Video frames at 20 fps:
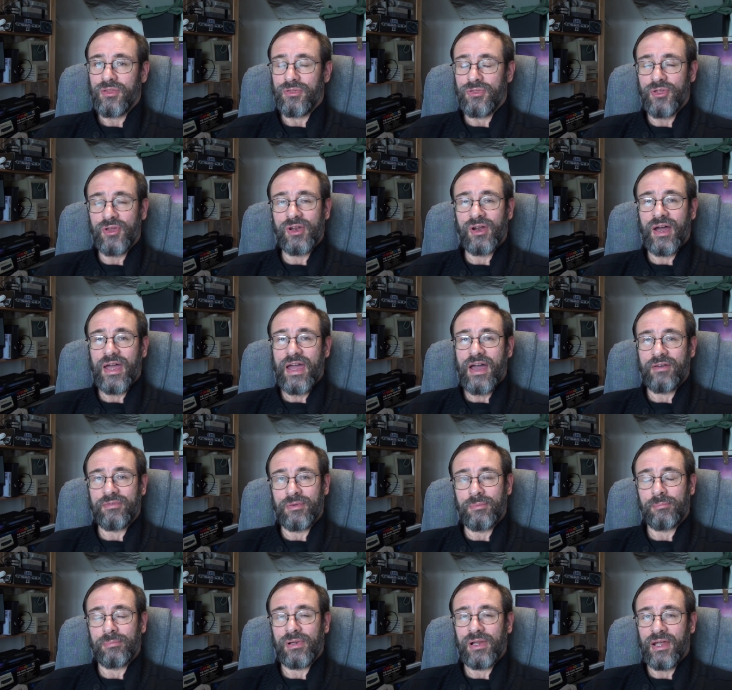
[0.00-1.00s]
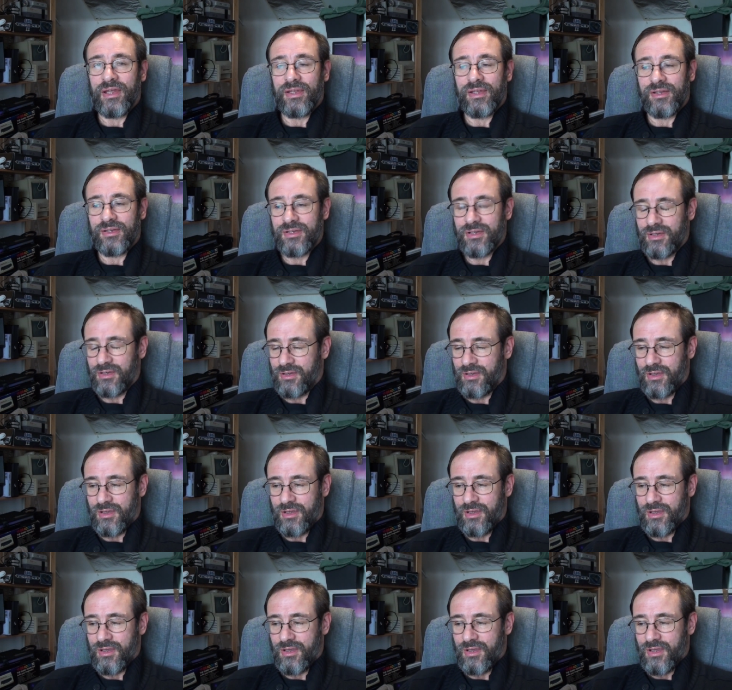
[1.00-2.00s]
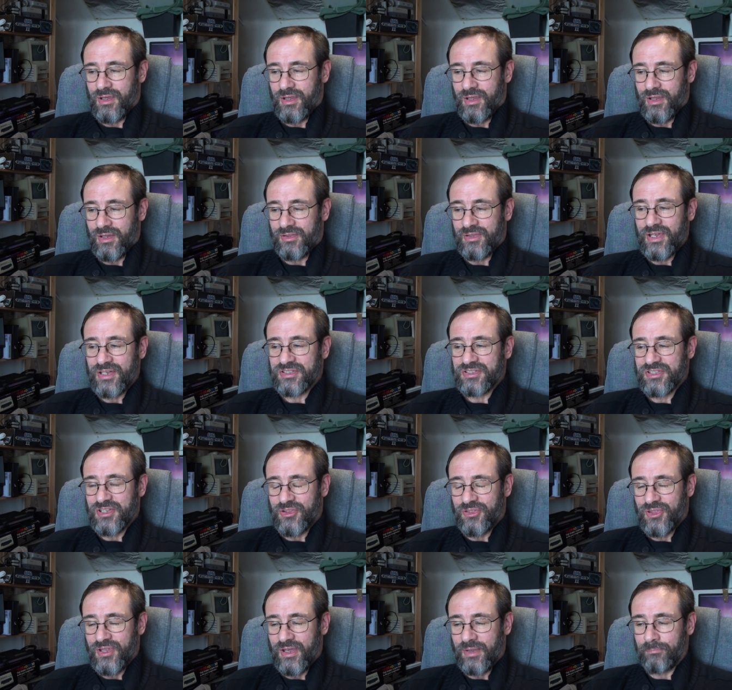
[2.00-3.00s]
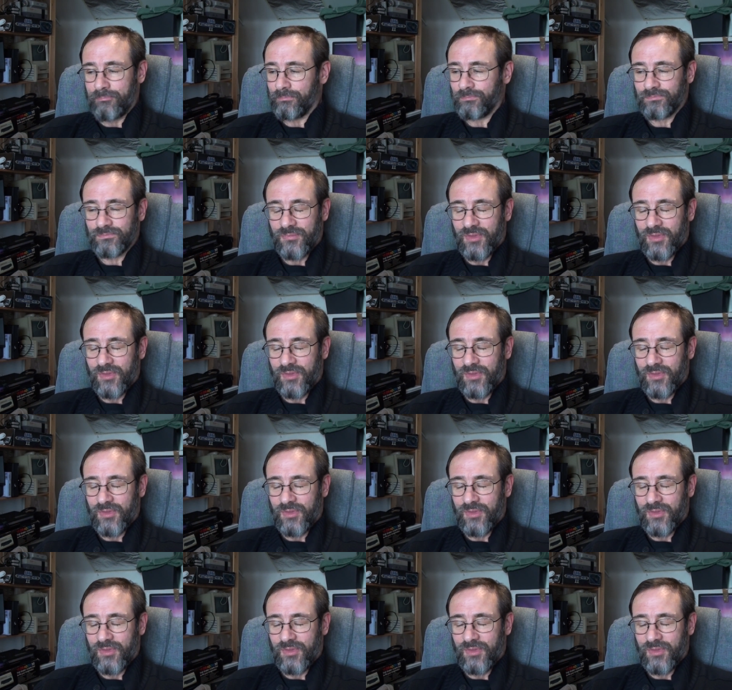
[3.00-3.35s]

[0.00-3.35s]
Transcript: that I haven't played. That's the thing.